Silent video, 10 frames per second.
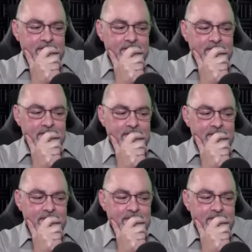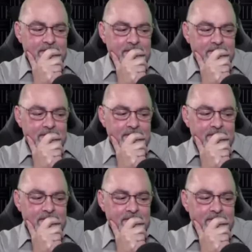
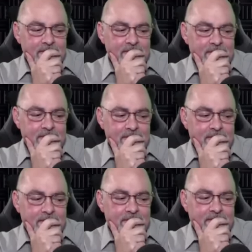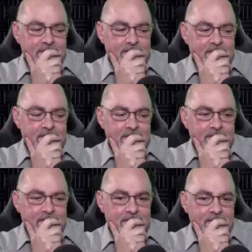
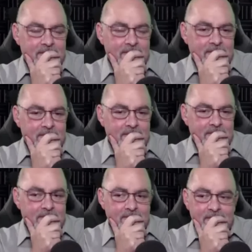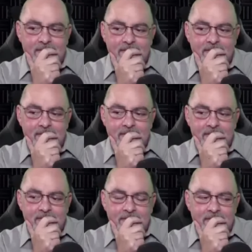
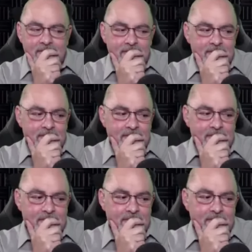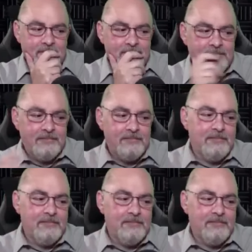(not speaking)